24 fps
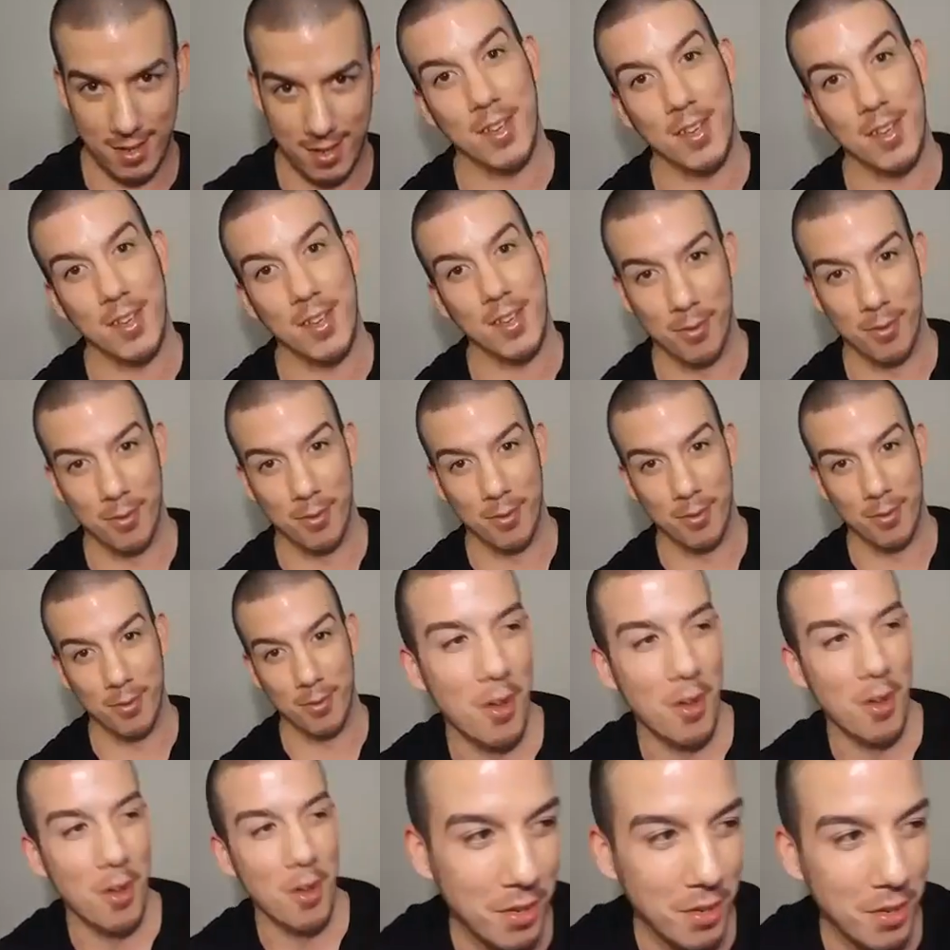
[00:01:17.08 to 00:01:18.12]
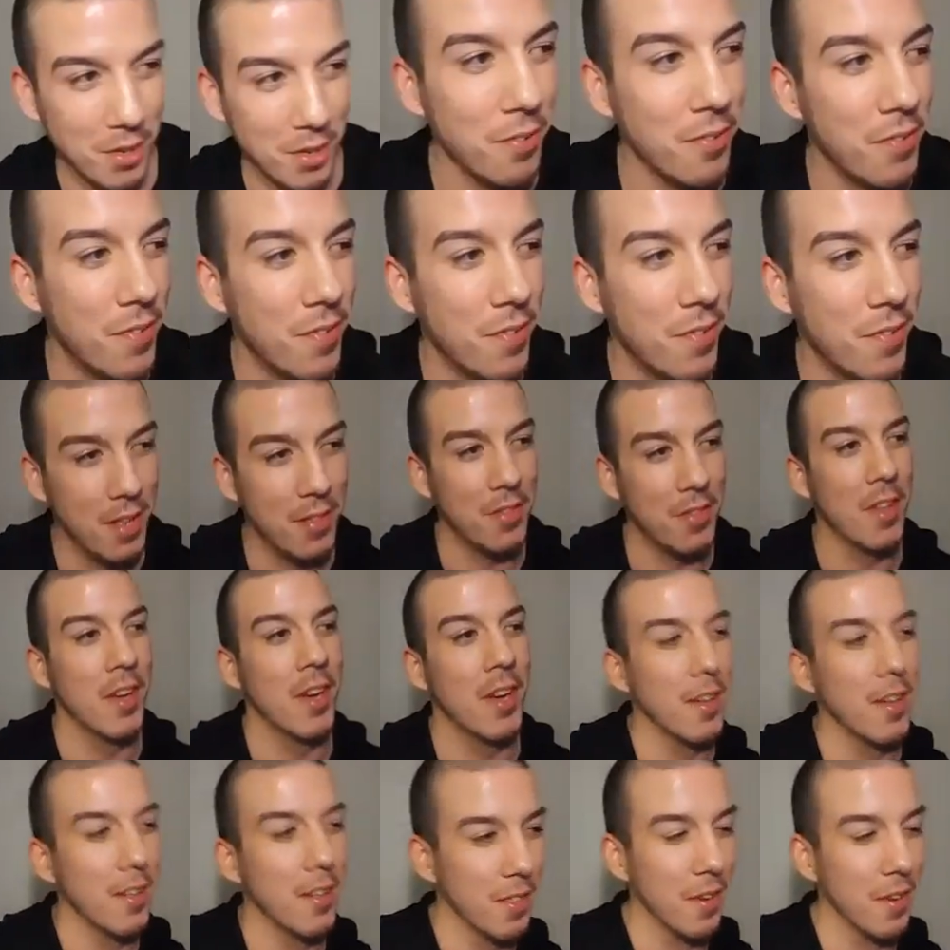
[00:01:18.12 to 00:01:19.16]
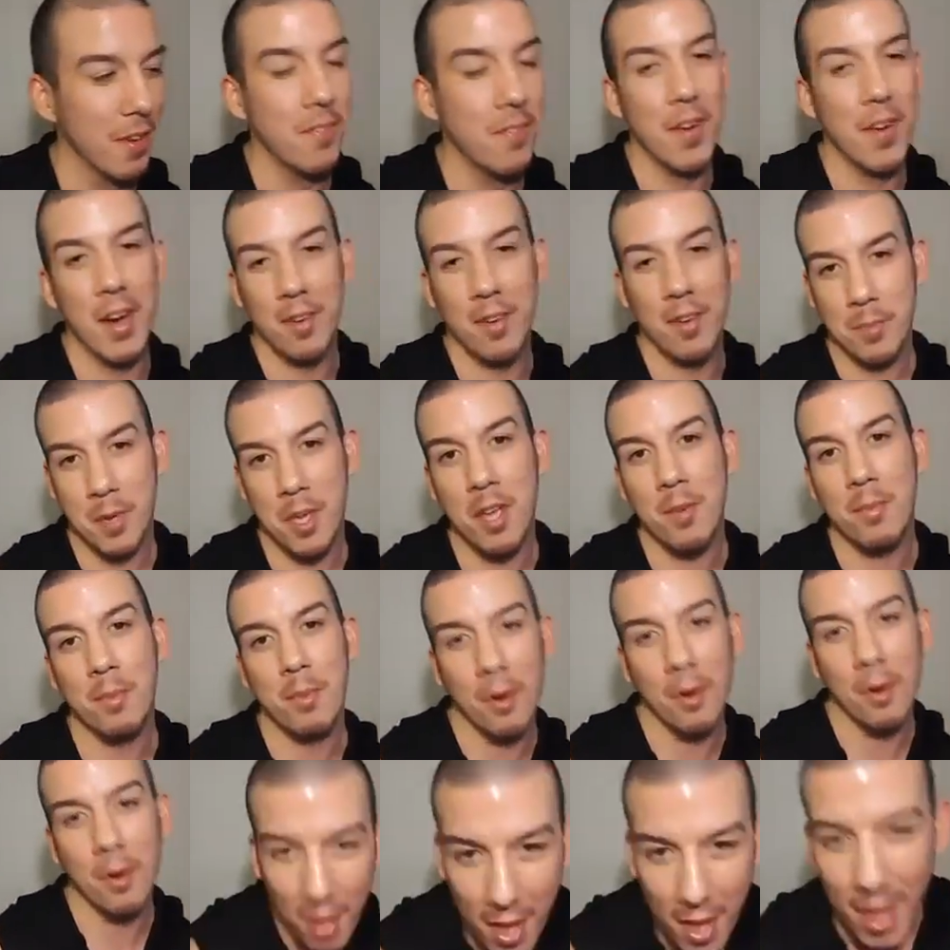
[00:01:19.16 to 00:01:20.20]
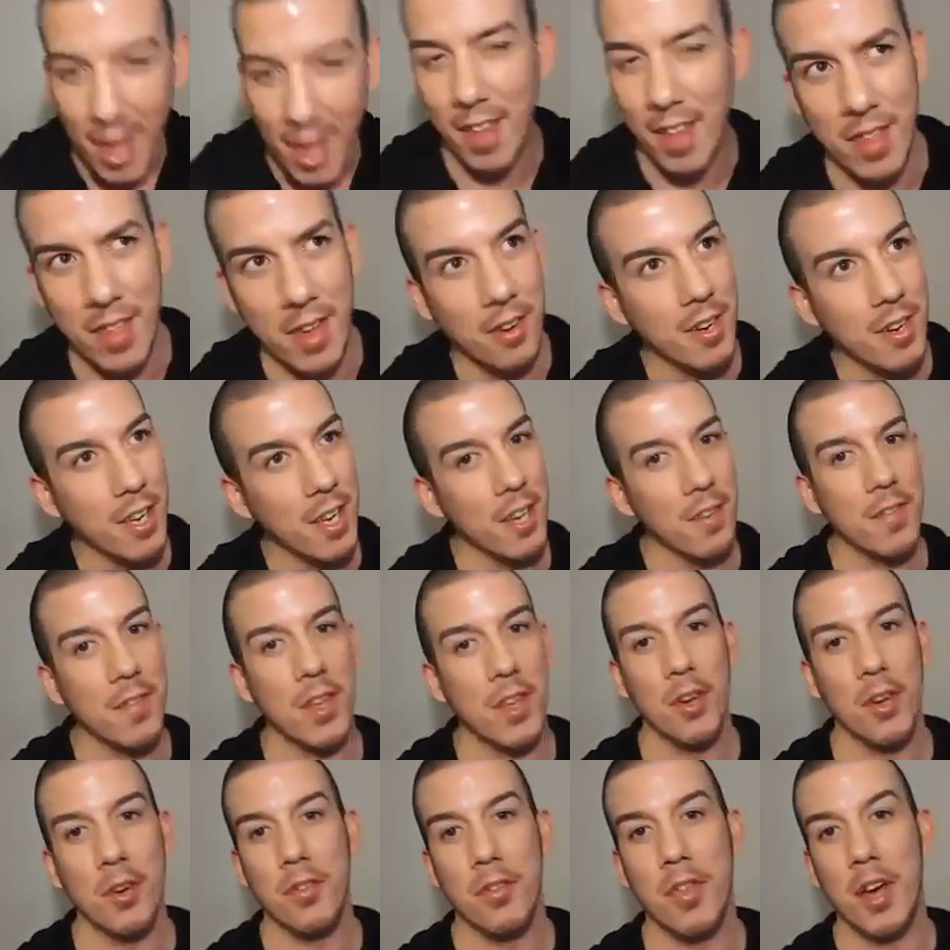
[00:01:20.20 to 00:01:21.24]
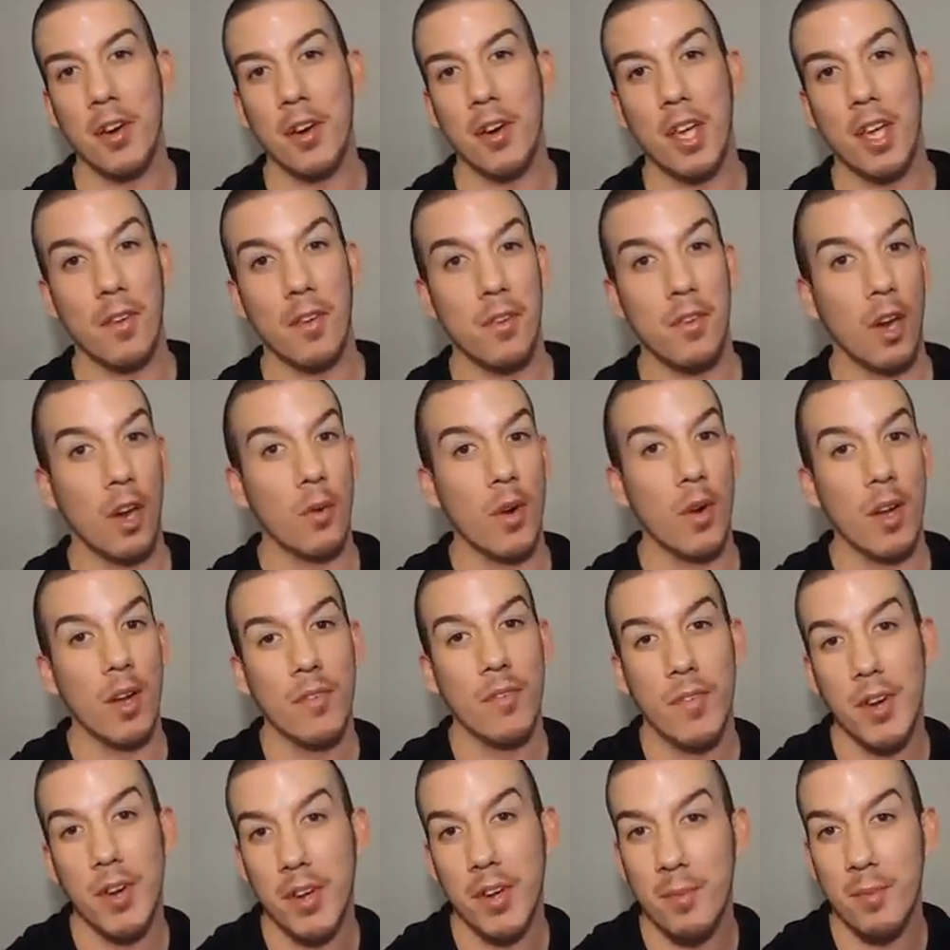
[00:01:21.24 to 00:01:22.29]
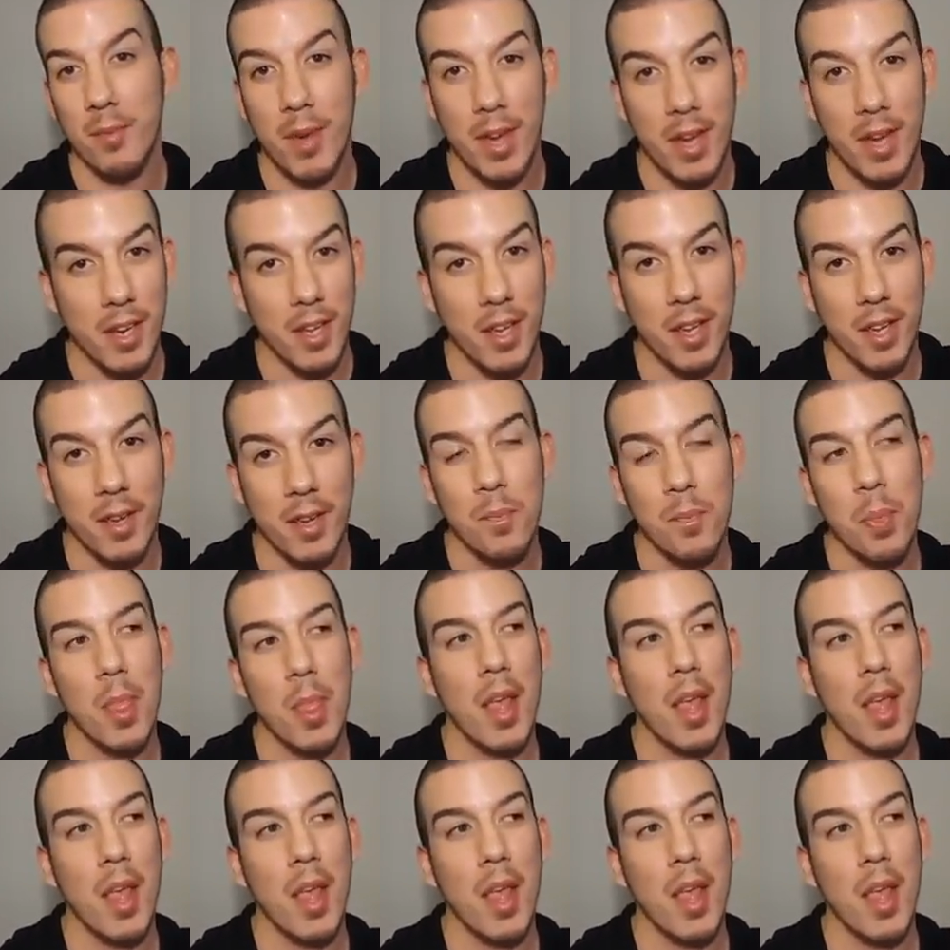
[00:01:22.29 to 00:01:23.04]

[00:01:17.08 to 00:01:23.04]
Let me tell you, when you find the, the fun people, and they'll give you, they'll give you a run for your money.